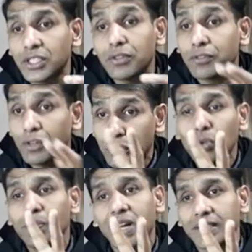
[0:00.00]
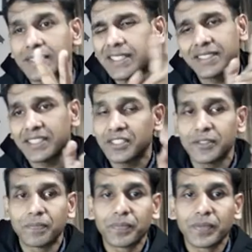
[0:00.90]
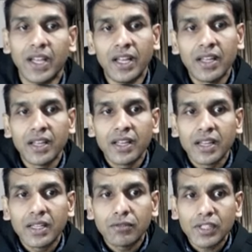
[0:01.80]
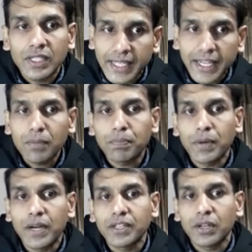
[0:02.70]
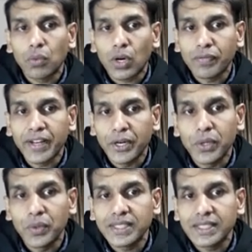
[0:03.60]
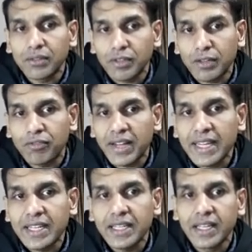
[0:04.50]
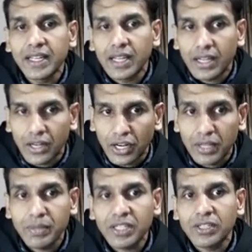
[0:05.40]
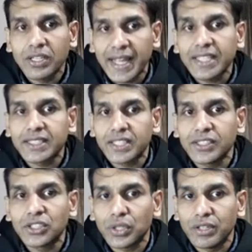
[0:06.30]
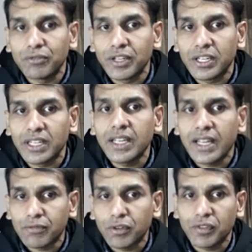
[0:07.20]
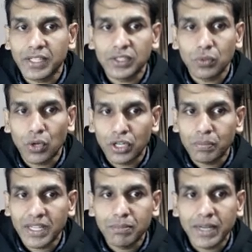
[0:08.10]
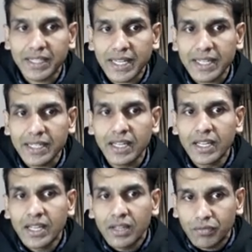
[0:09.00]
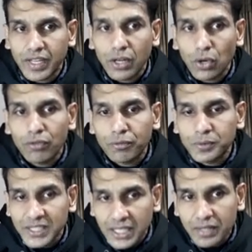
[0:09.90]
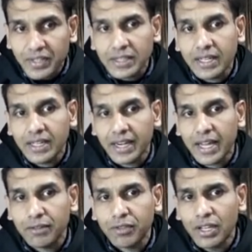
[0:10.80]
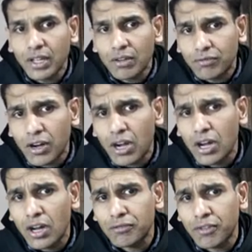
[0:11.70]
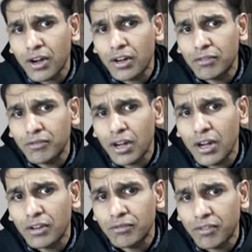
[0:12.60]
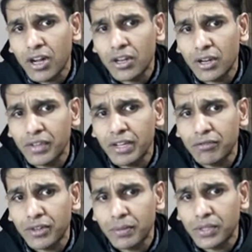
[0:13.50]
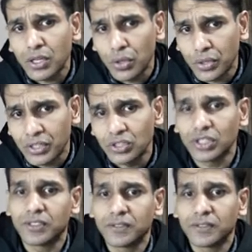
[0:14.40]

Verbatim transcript: you for two marks. That's it. For the second part what we do is we find limit x tends to infinity f of x. What do you mean by that? we are observing the graph far far far far away from the origin